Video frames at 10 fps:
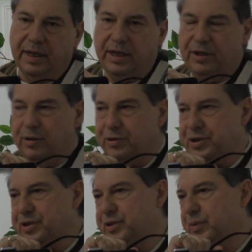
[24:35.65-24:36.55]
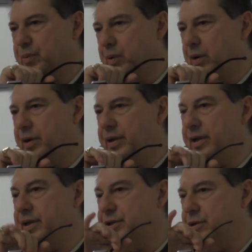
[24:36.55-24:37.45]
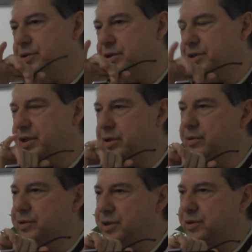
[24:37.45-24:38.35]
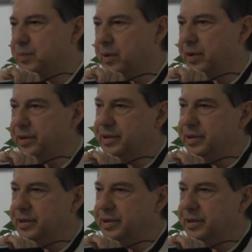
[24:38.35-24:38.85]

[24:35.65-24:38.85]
he uses the word, and he chooses to use this word,